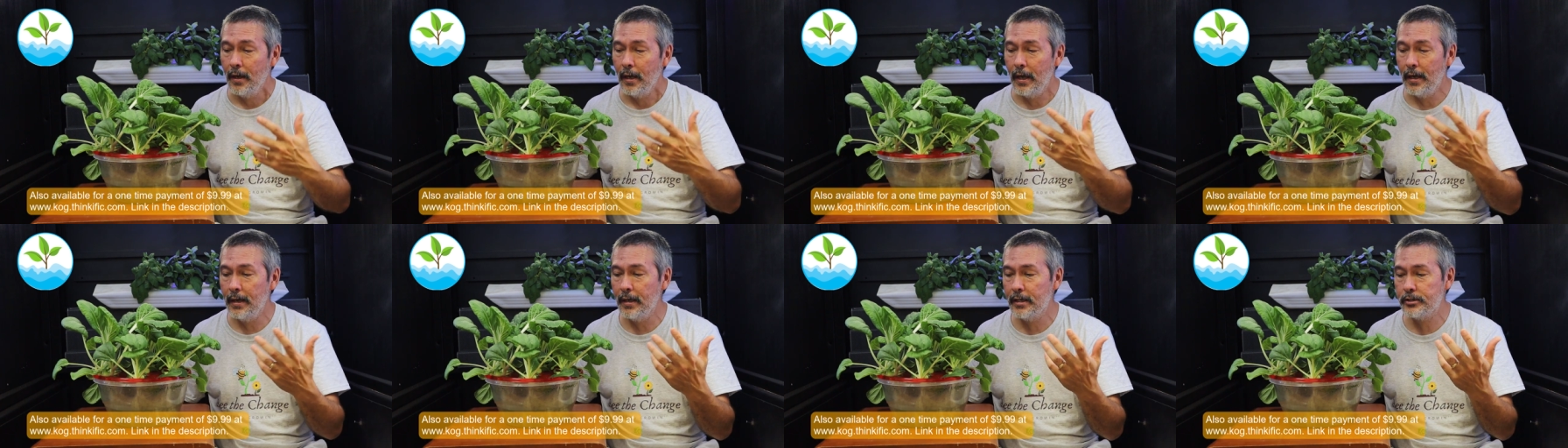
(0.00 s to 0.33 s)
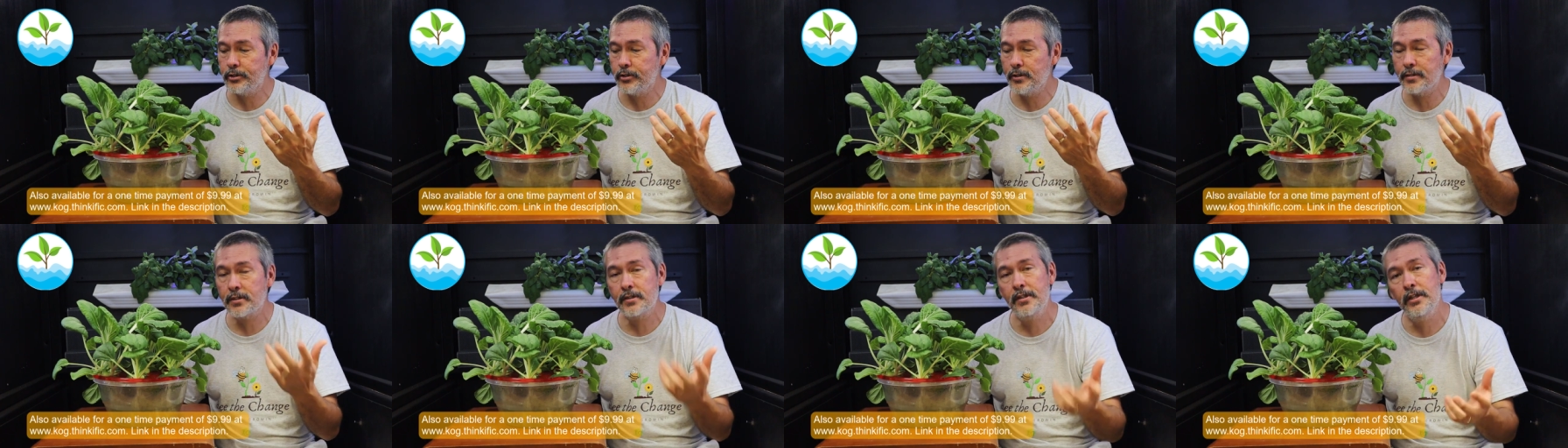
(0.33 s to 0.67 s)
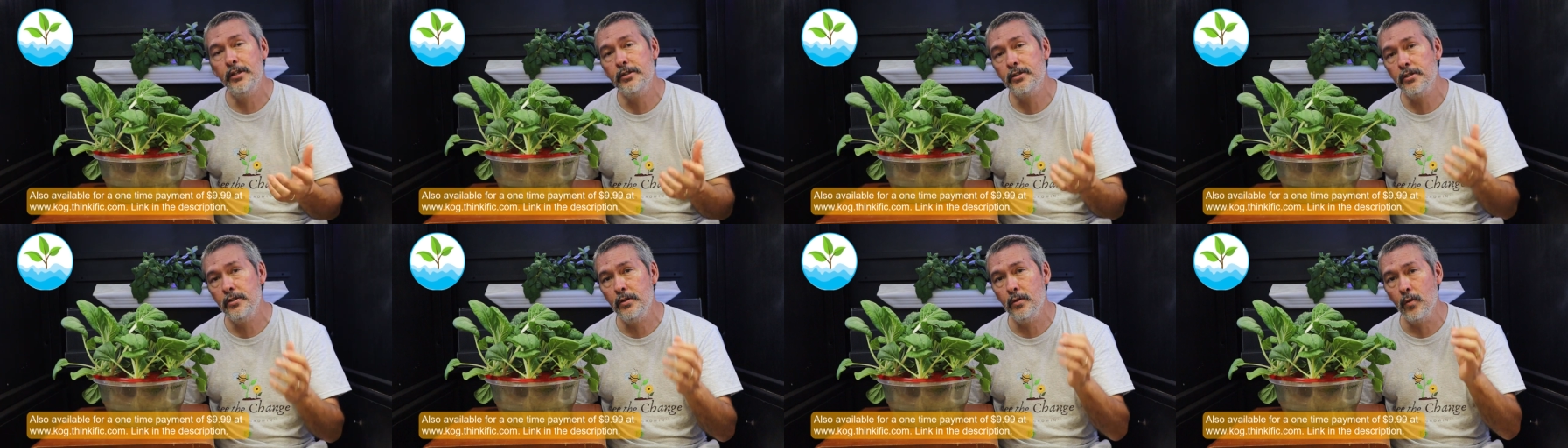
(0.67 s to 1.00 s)
And it's just
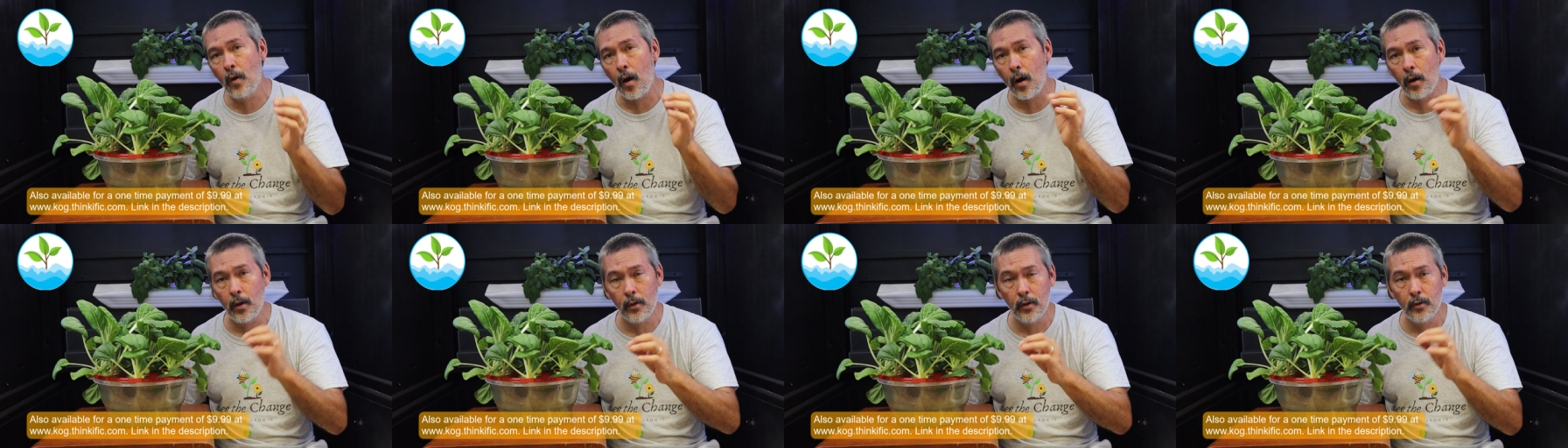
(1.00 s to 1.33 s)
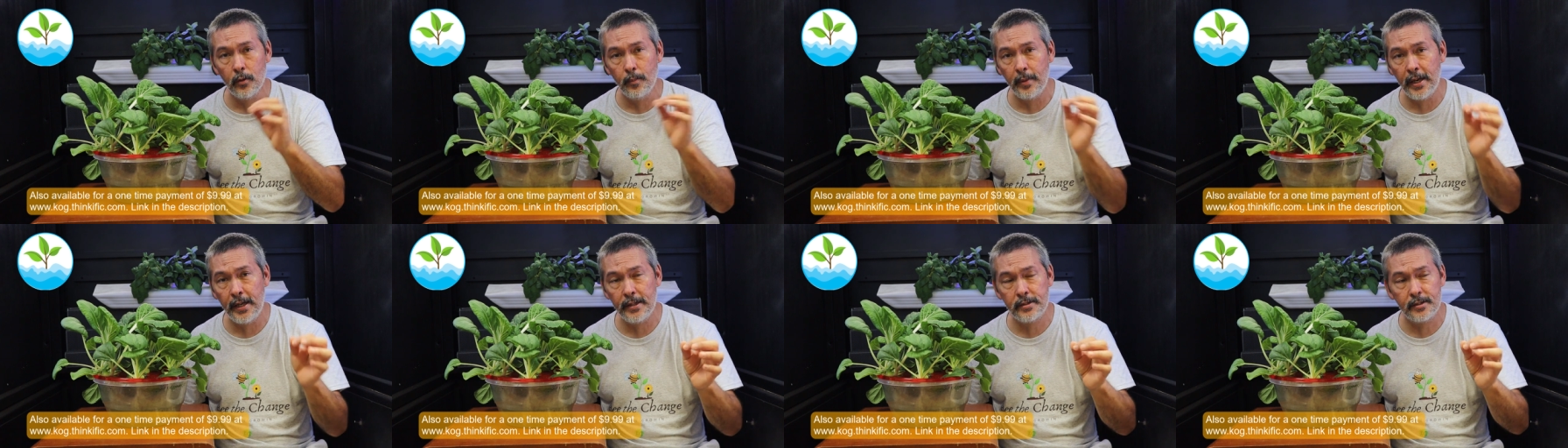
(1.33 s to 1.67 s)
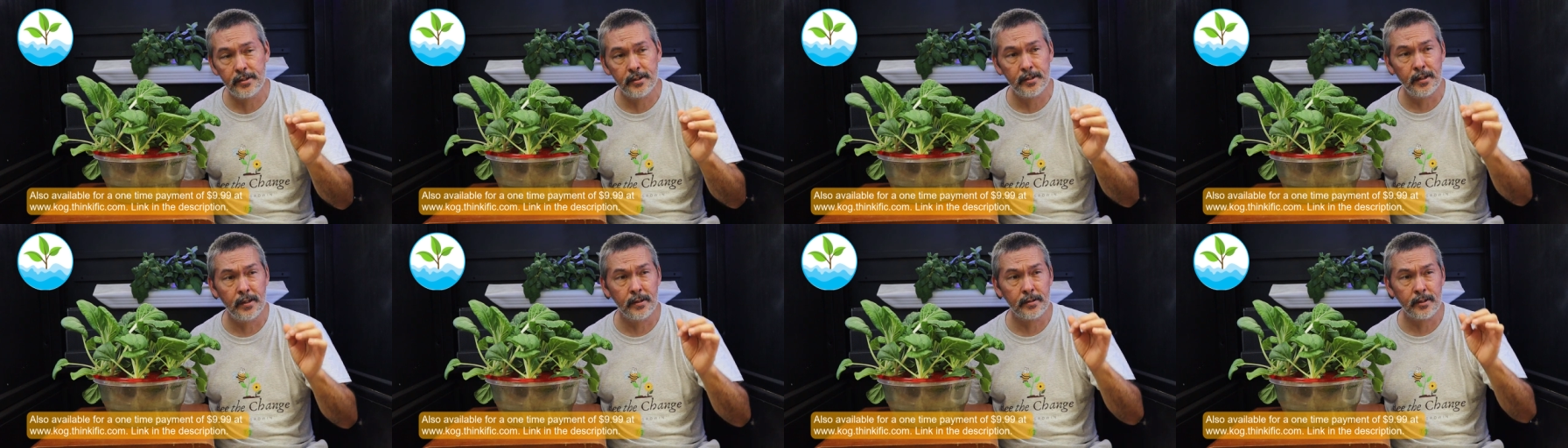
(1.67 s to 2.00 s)
teaching you all of the
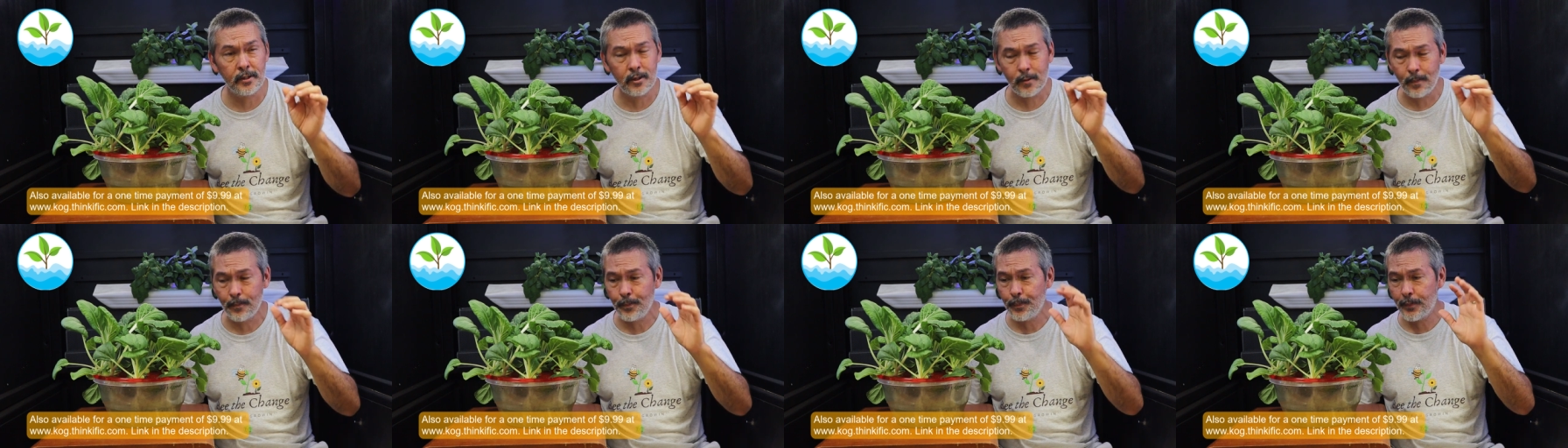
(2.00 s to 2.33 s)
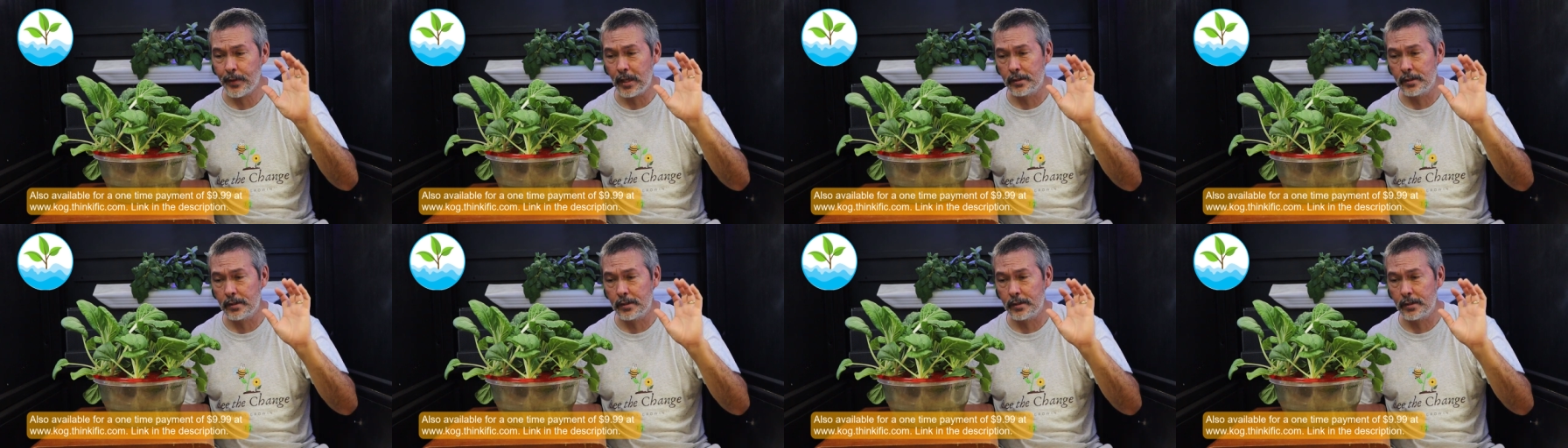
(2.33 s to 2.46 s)
basics,